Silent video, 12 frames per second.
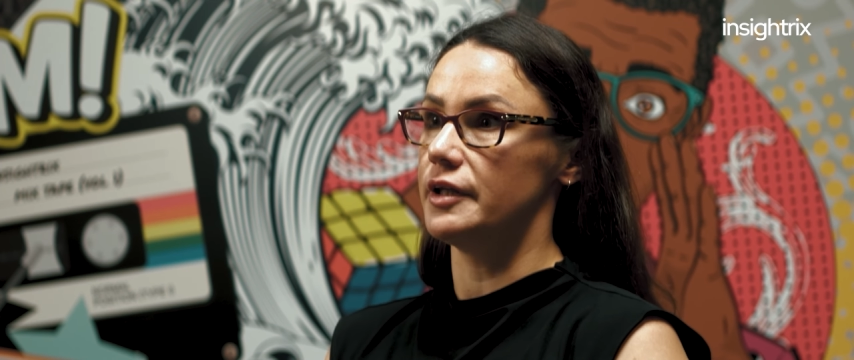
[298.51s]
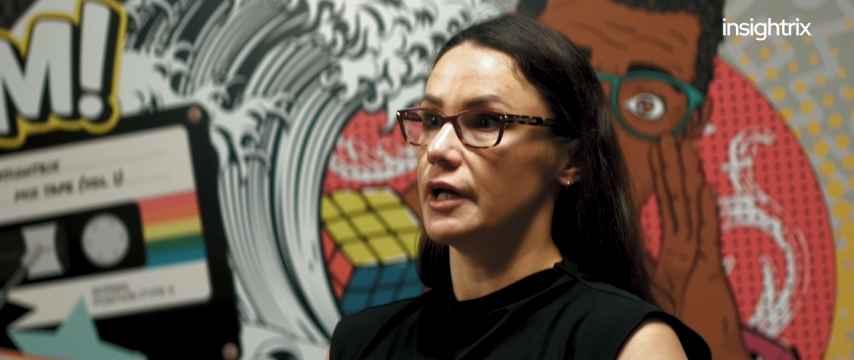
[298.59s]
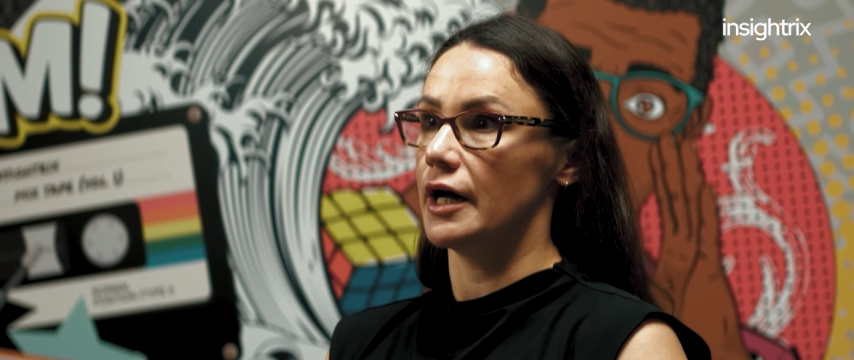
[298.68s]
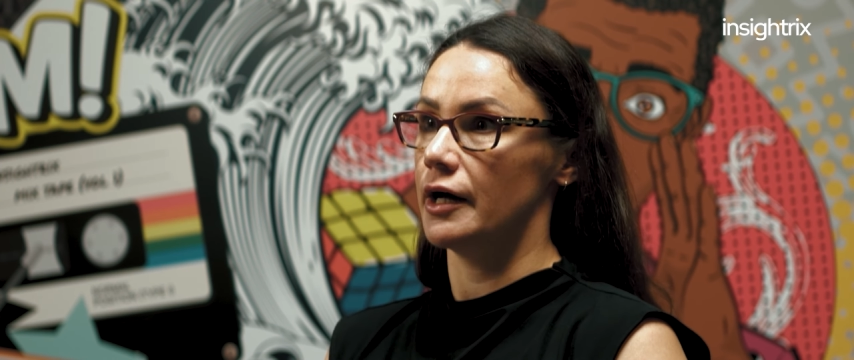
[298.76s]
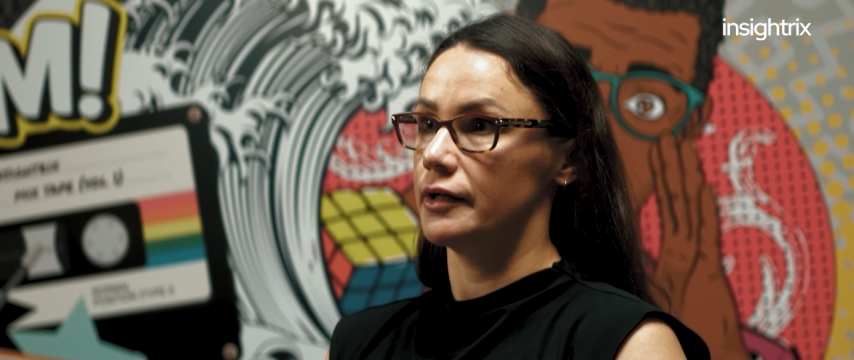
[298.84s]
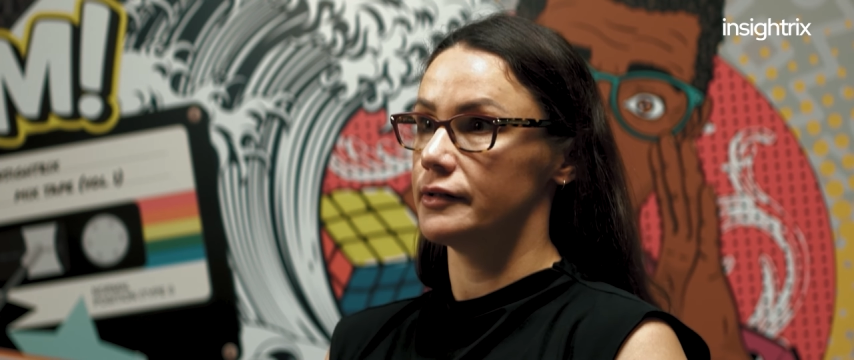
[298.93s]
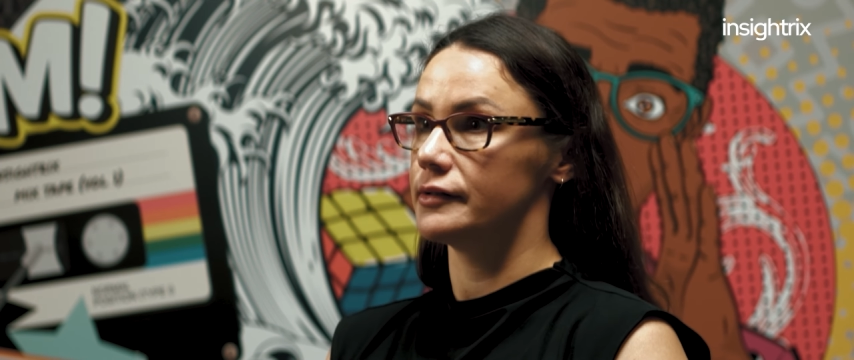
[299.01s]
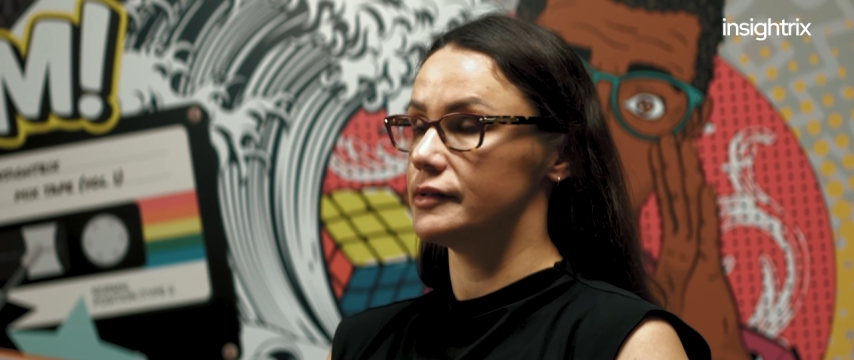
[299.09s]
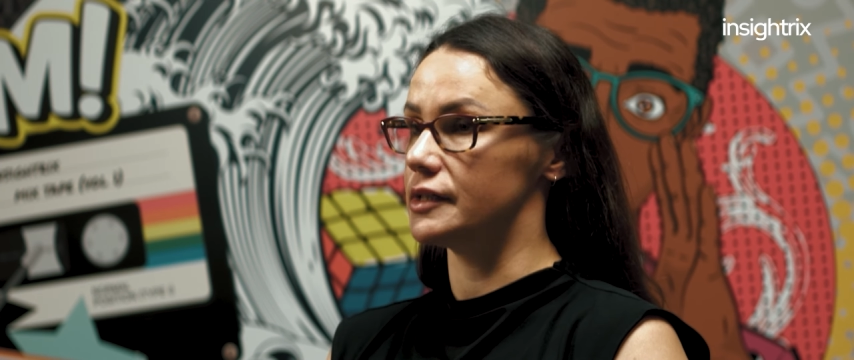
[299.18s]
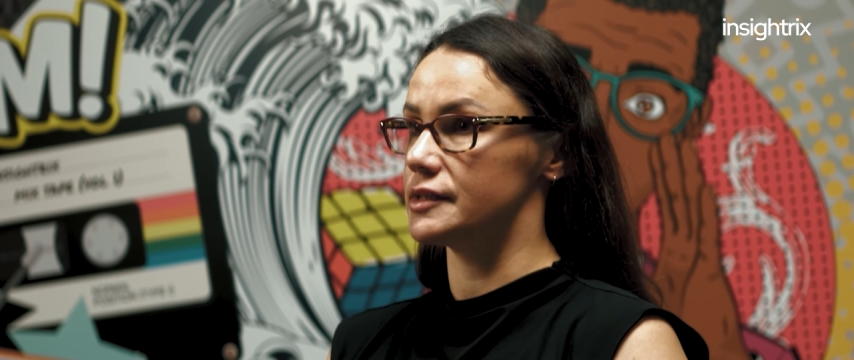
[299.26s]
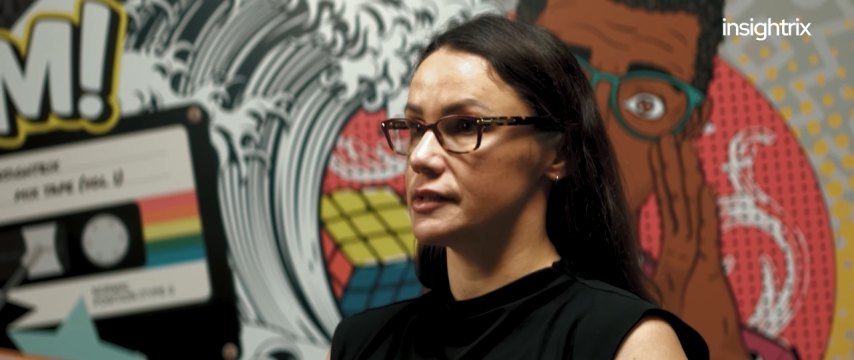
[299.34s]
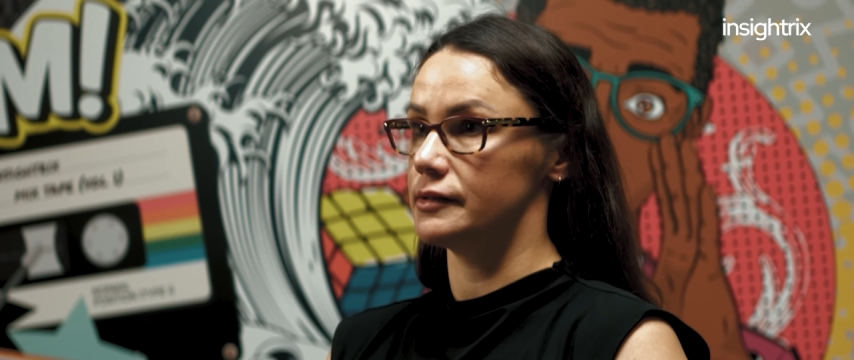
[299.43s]
the ad
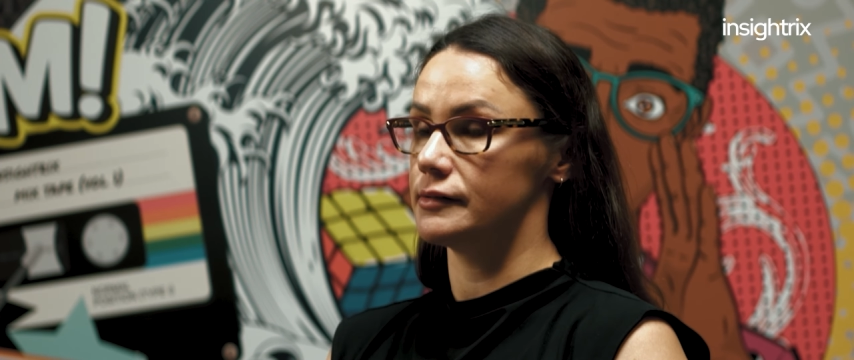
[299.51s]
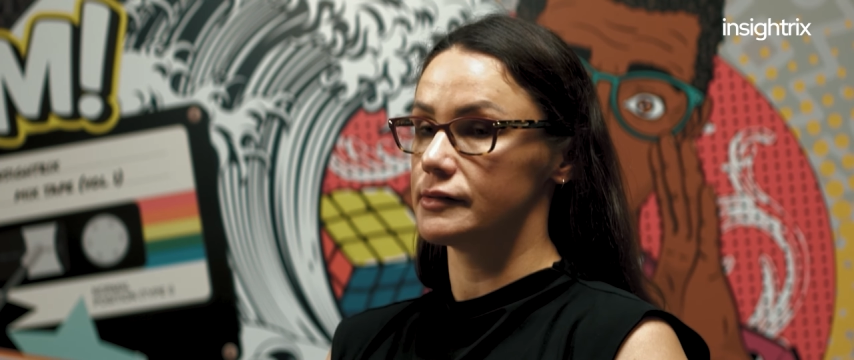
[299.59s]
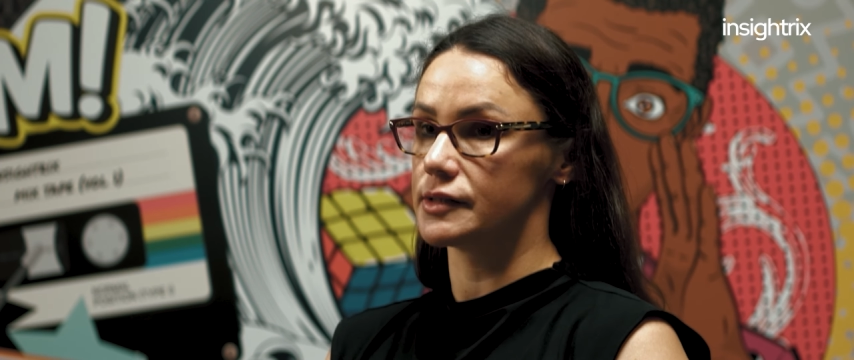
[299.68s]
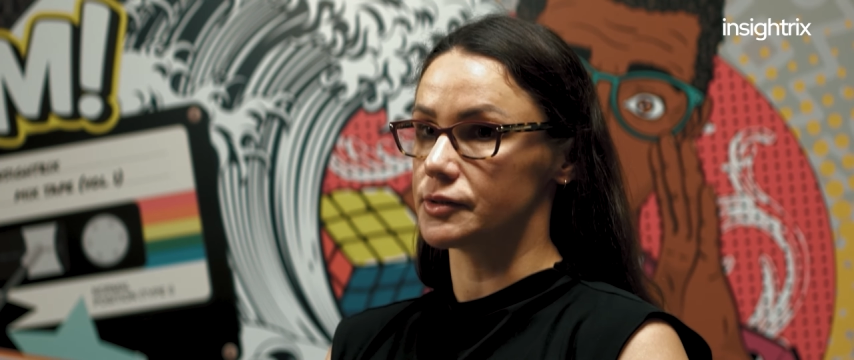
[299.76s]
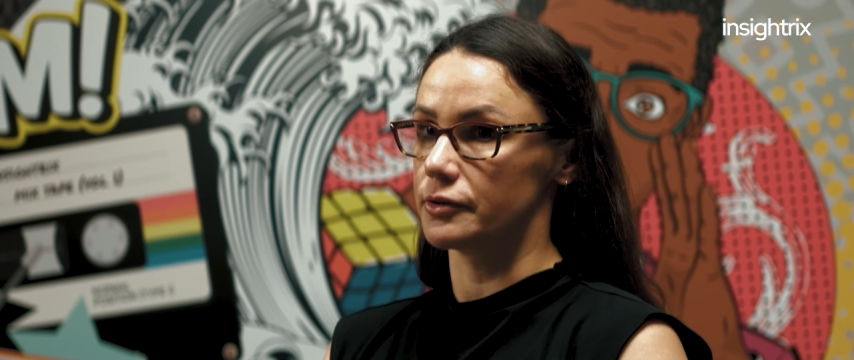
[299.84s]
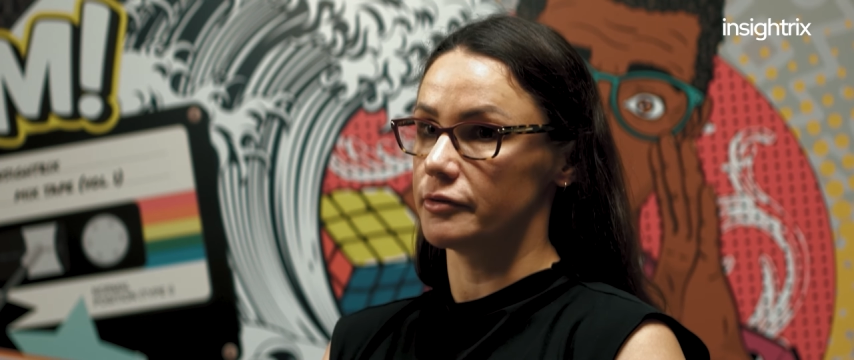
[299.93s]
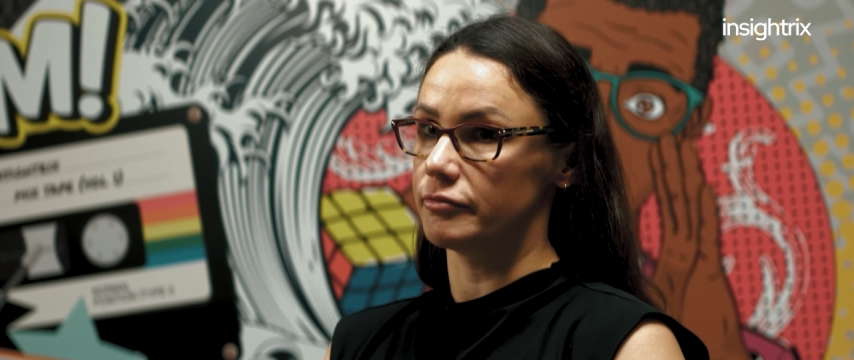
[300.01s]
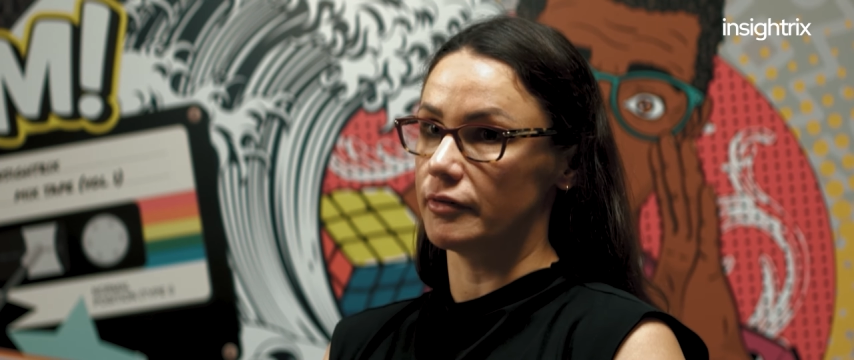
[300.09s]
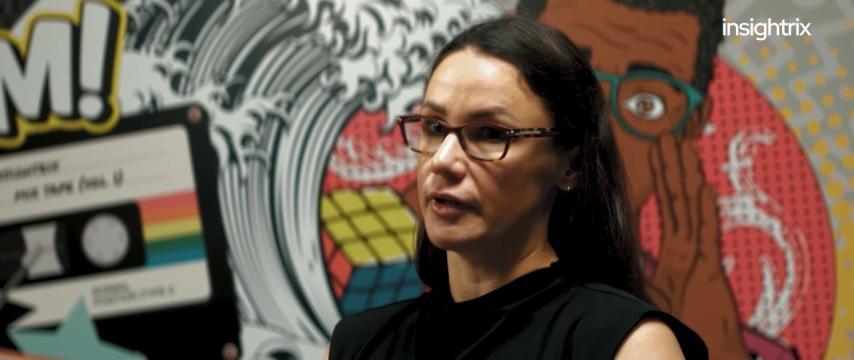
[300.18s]
doesn't sort of